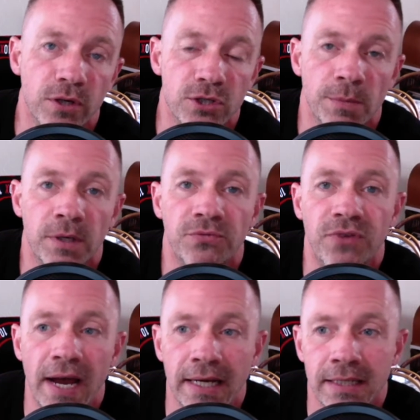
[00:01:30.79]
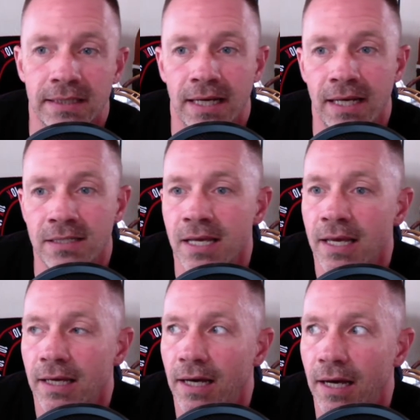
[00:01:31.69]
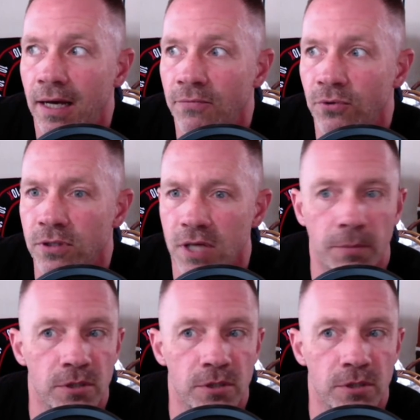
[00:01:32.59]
So, I'm going to find it. Today's, uh, for example,